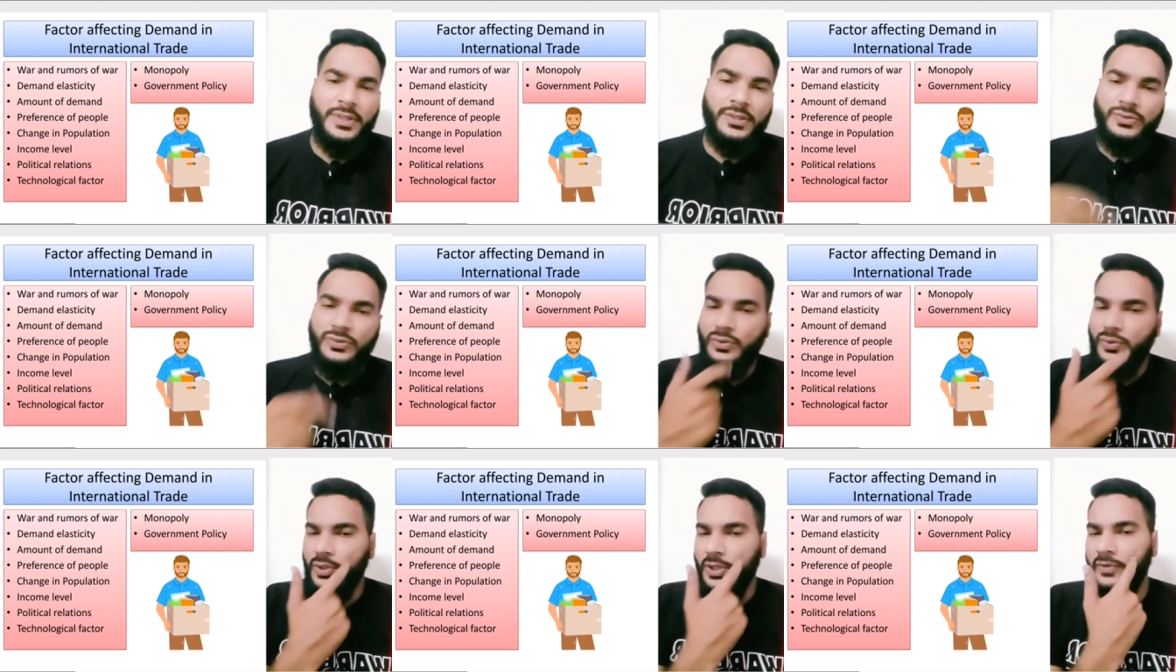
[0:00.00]

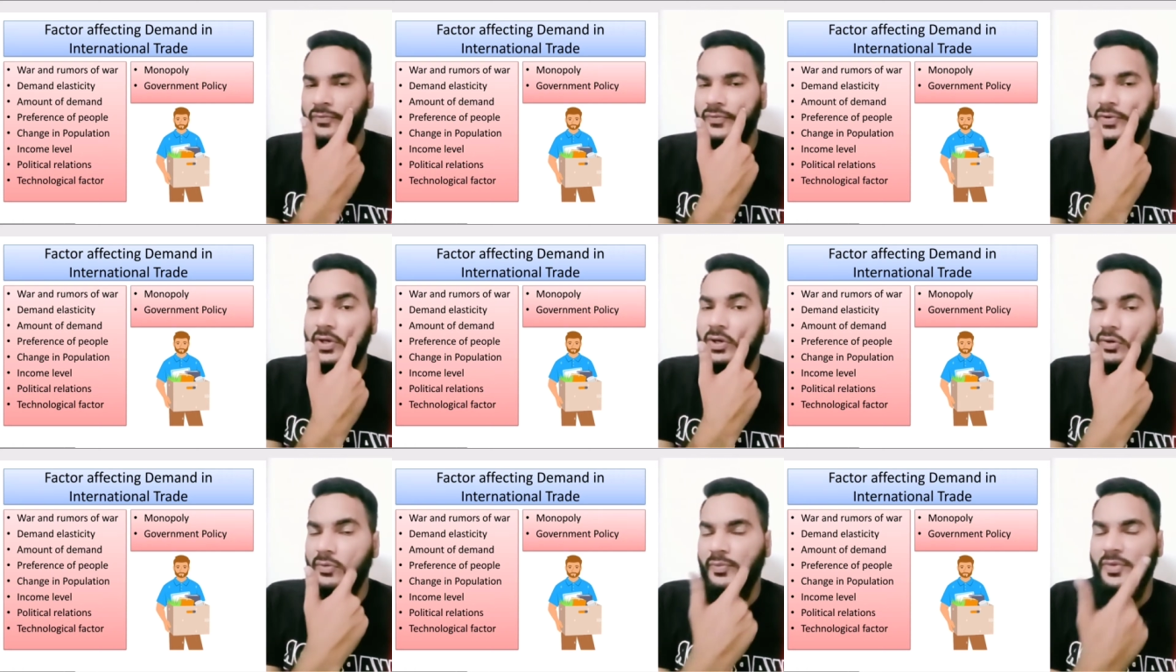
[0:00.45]
So if
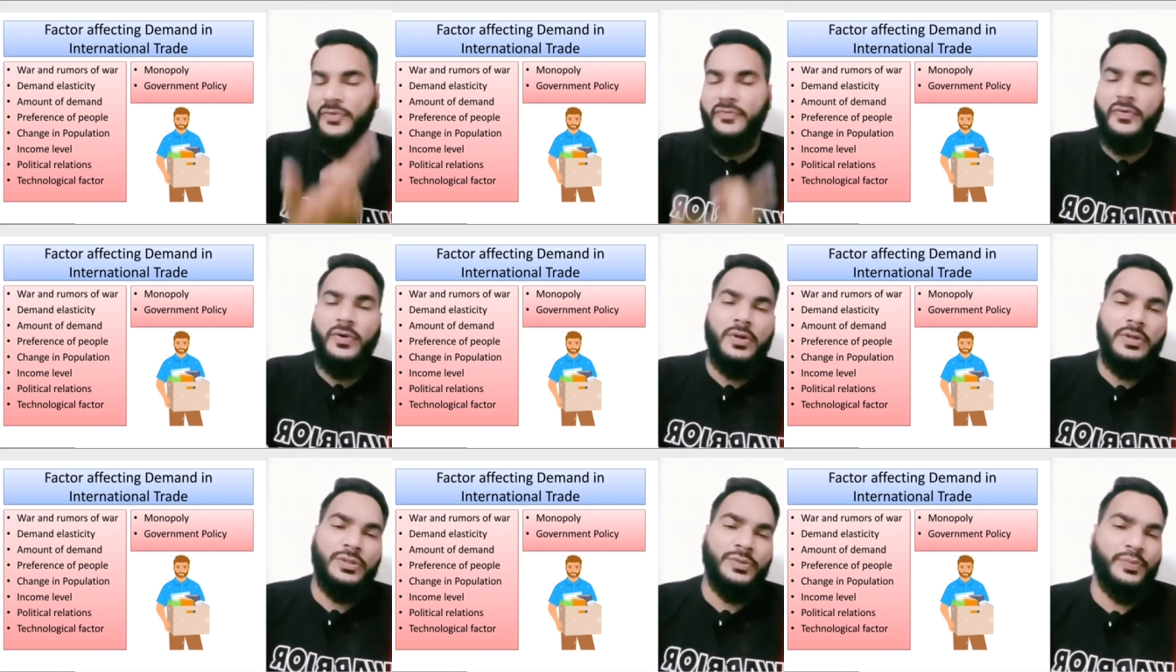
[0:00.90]
government
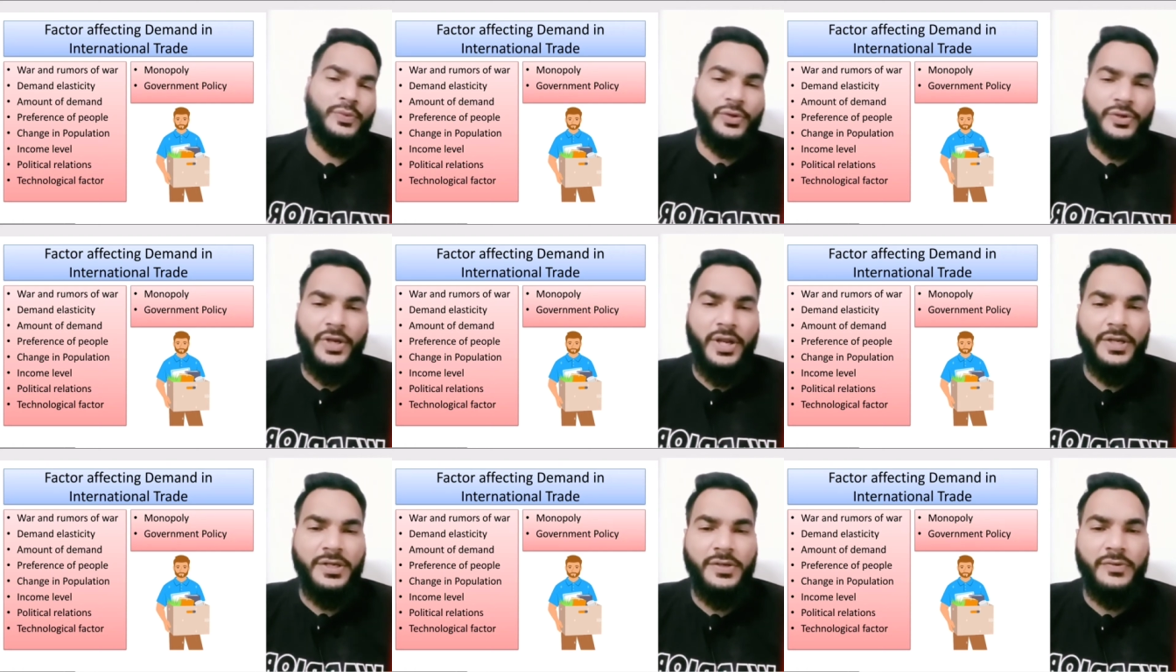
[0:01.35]
follows
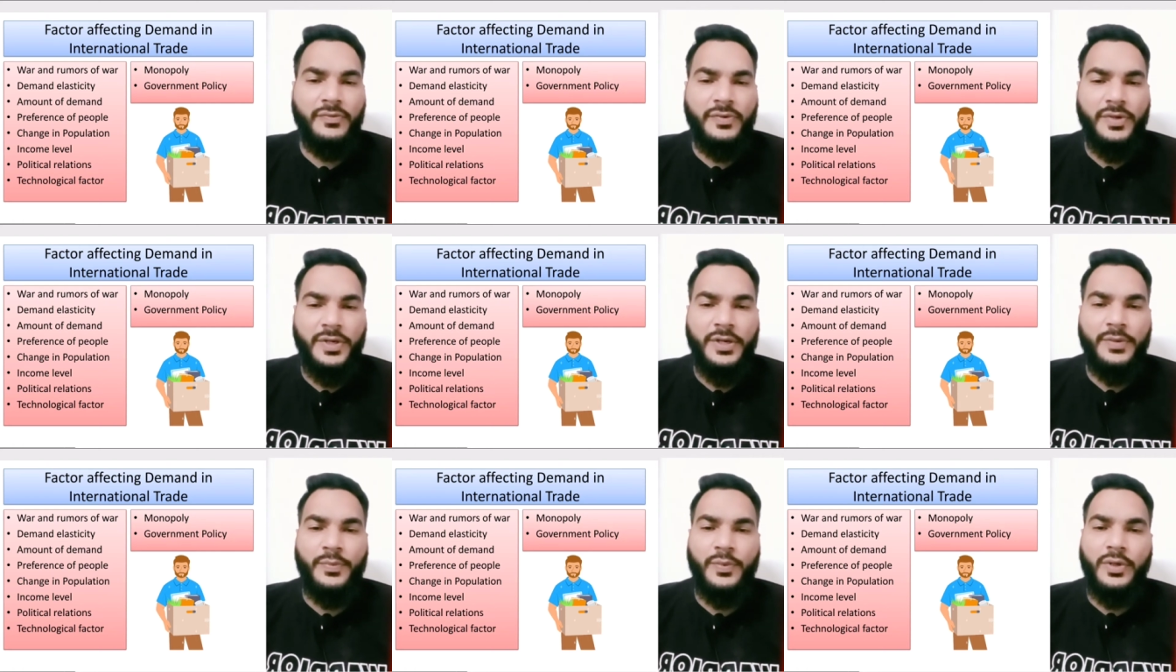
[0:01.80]
protective
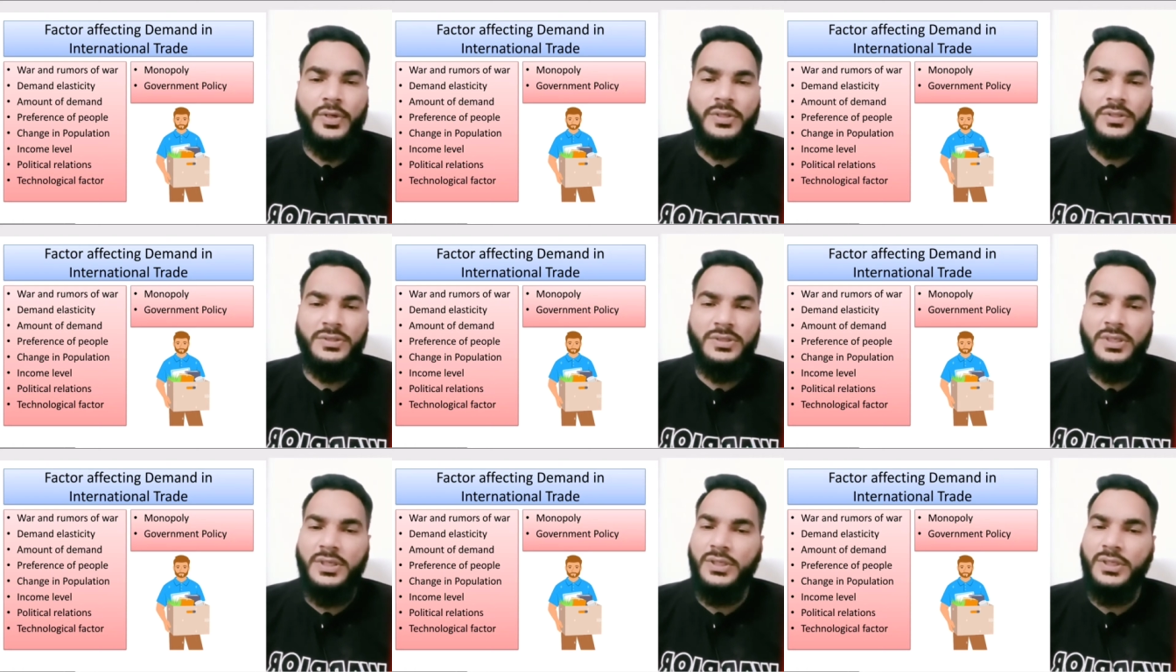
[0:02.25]
trade policy,